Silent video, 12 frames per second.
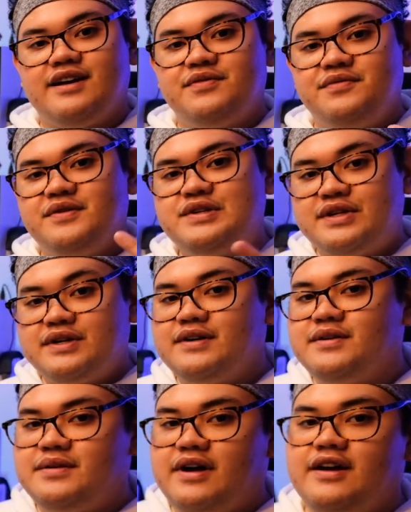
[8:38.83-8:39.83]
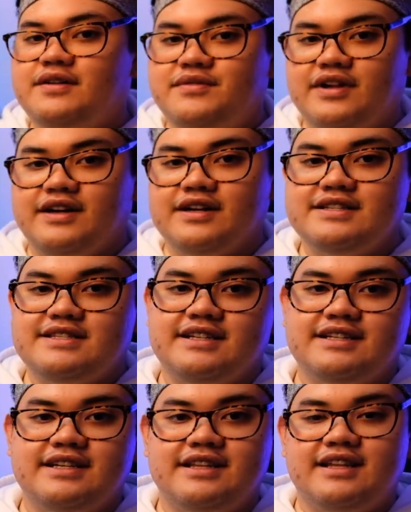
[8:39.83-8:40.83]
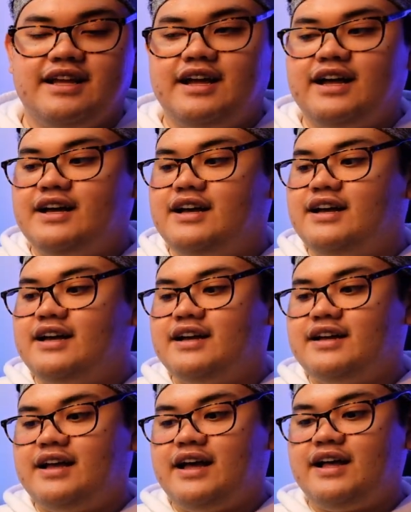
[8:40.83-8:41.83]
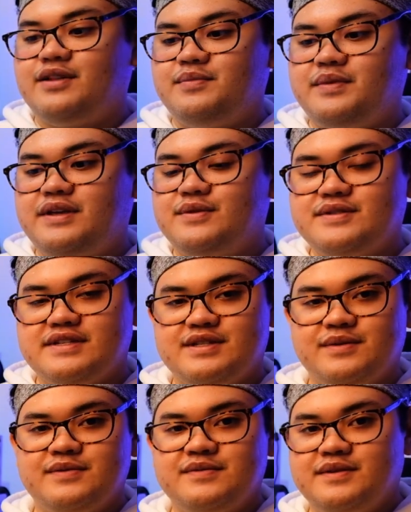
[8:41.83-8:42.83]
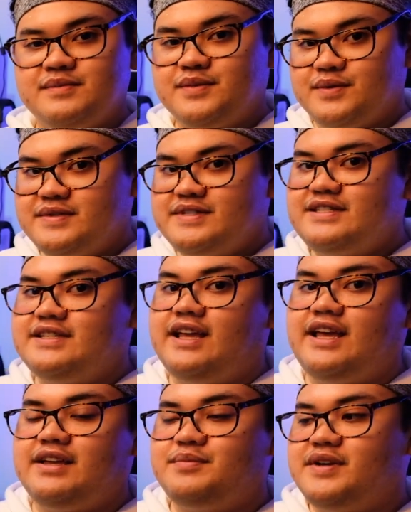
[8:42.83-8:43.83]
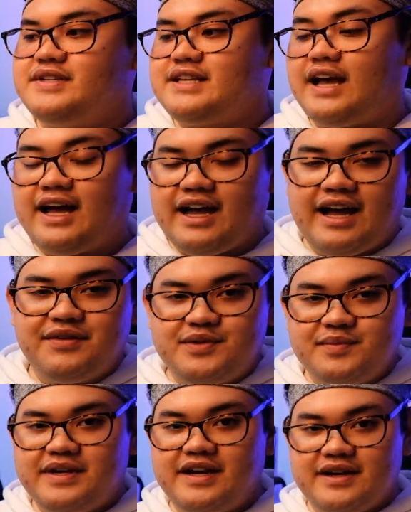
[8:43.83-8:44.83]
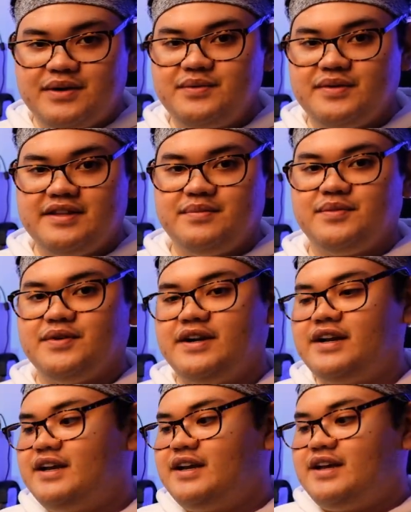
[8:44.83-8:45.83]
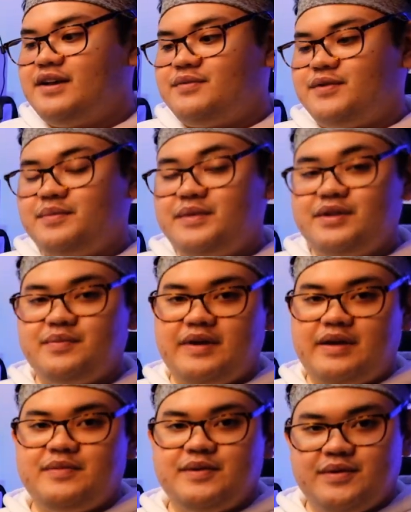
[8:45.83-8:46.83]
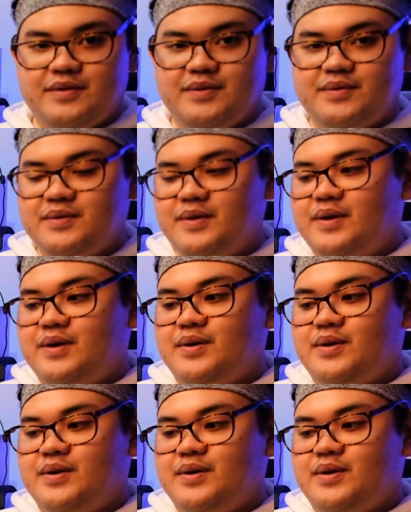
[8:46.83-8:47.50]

future vlogs that I'll be using some of the modes, because I have to play around with it more for me to be able to know